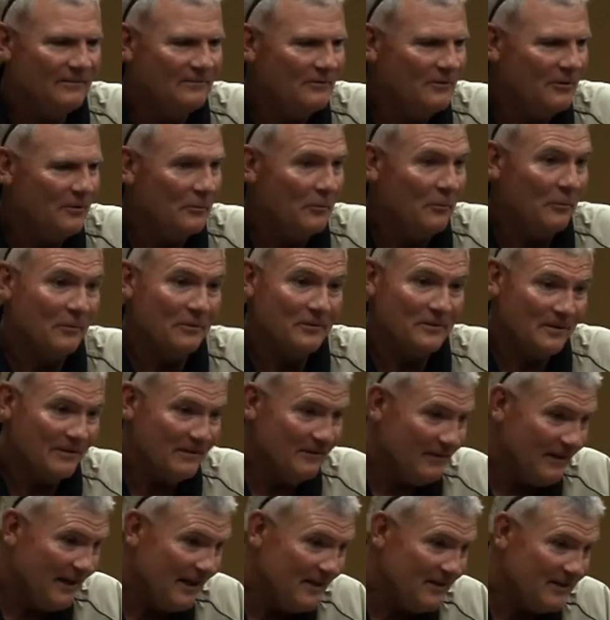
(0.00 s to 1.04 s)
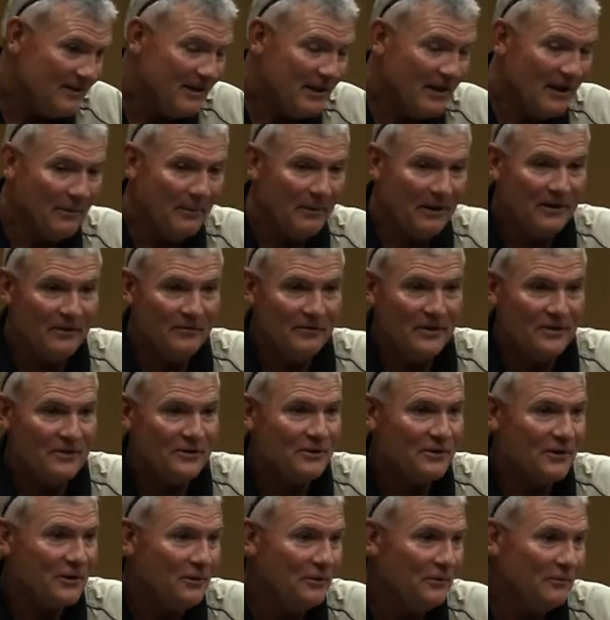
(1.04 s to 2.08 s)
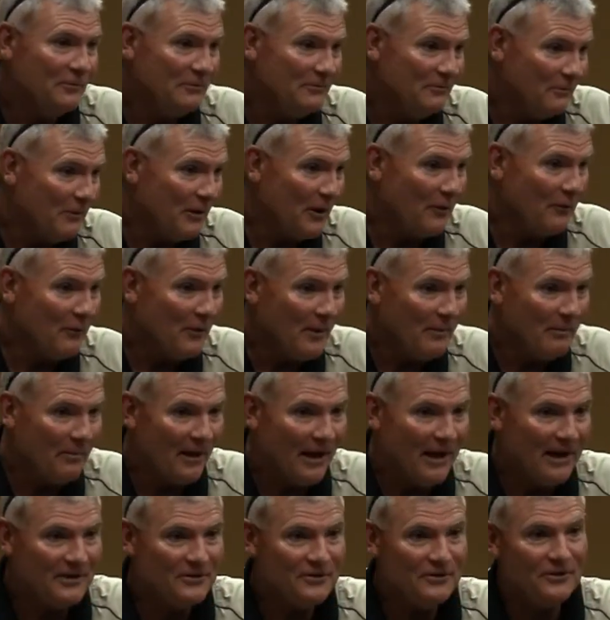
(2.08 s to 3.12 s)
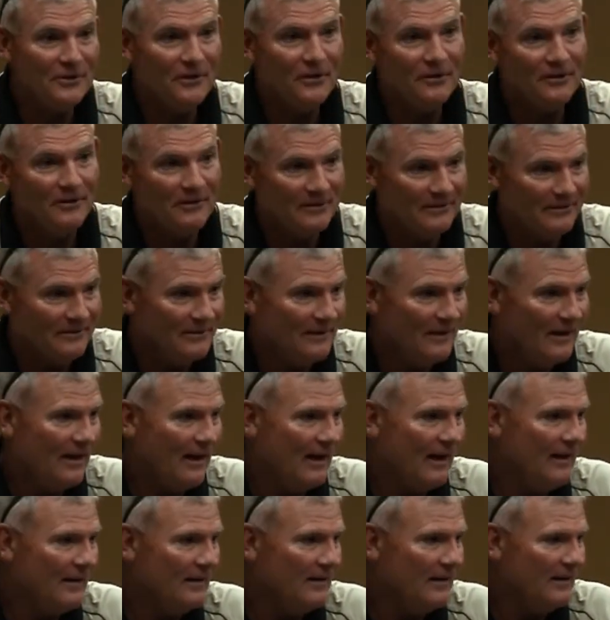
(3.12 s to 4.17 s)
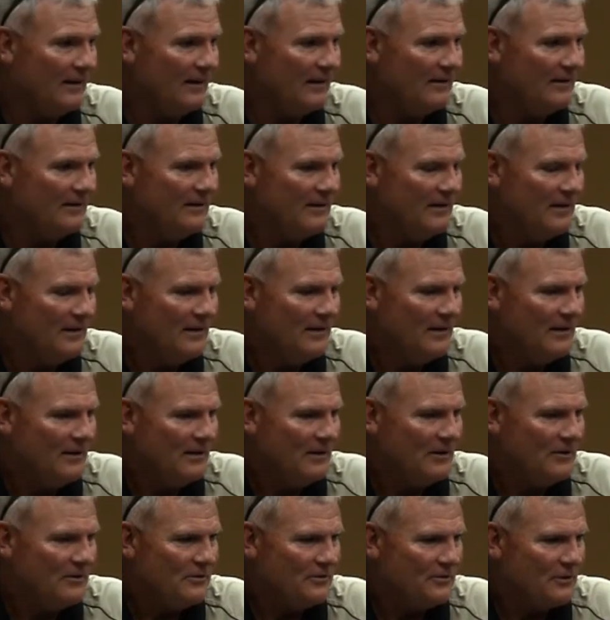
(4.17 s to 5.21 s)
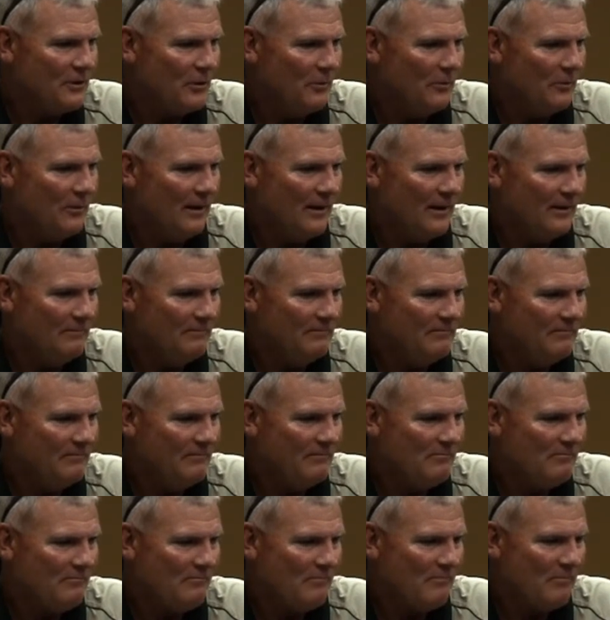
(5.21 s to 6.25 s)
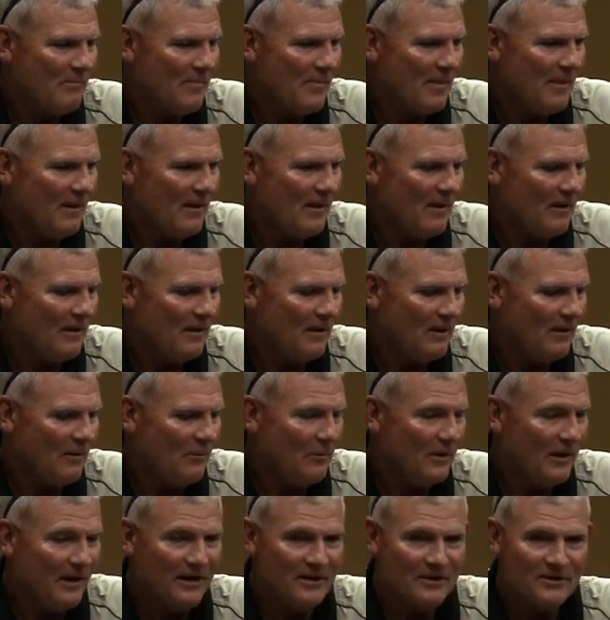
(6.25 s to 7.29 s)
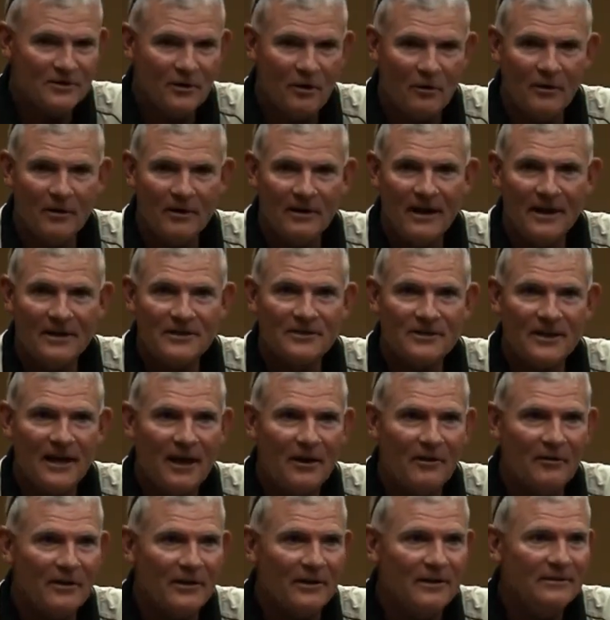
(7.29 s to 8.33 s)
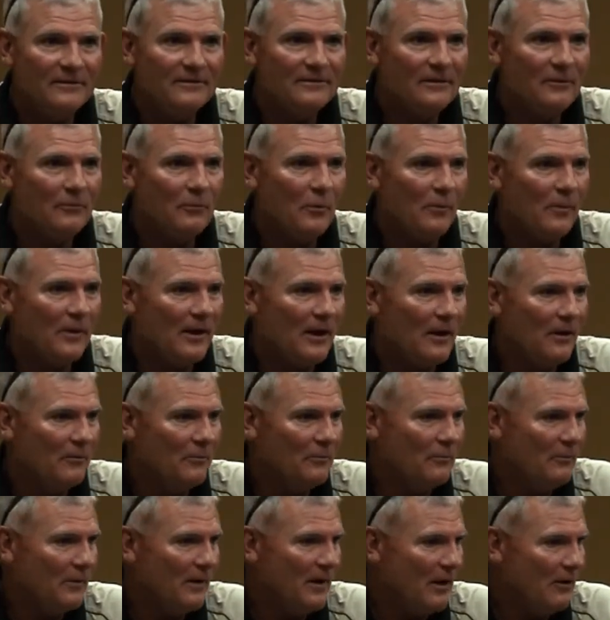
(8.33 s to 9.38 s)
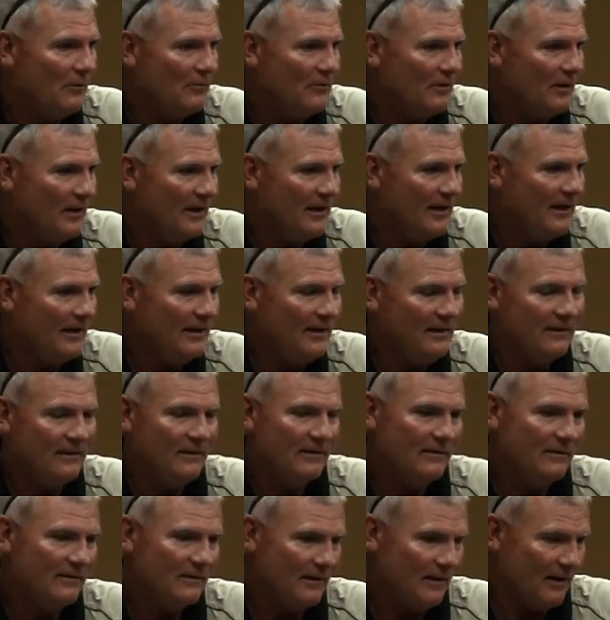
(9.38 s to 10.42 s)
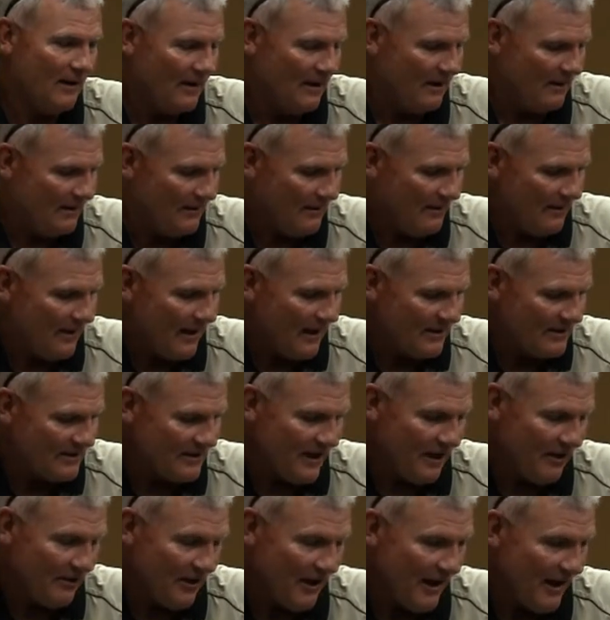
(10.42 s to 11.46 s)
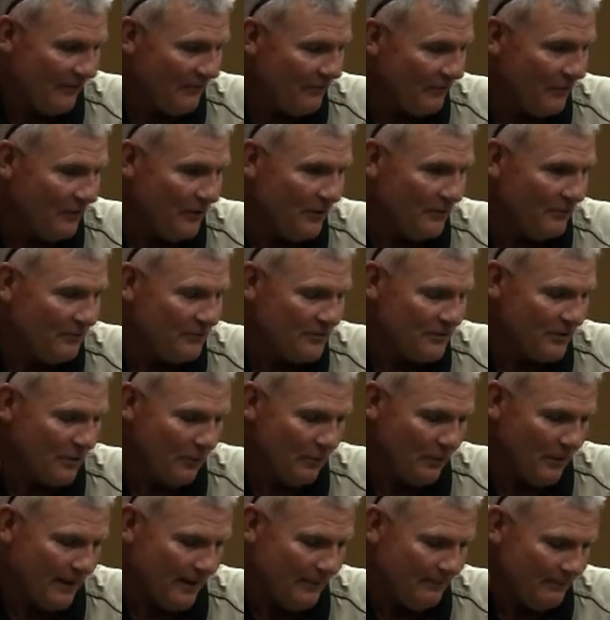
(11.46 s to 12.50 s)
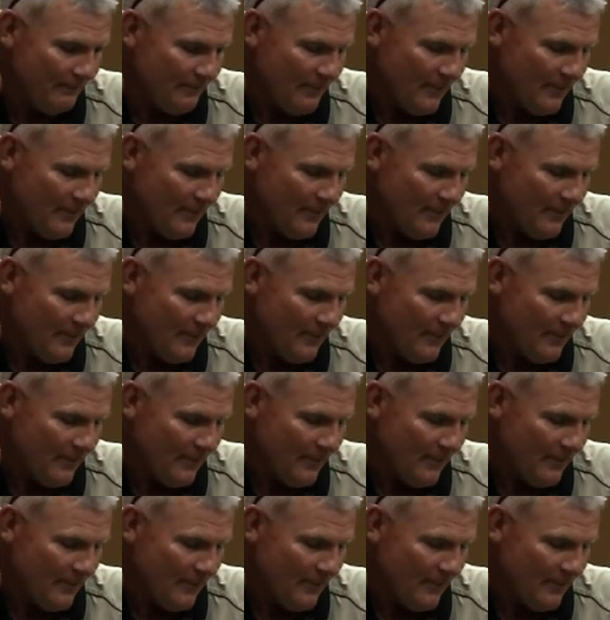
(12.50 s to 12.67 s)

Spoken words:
who was the NCAA Division II runner-up last year, and so we get started next Saturday when we go to Lee next Saturday afternoon. So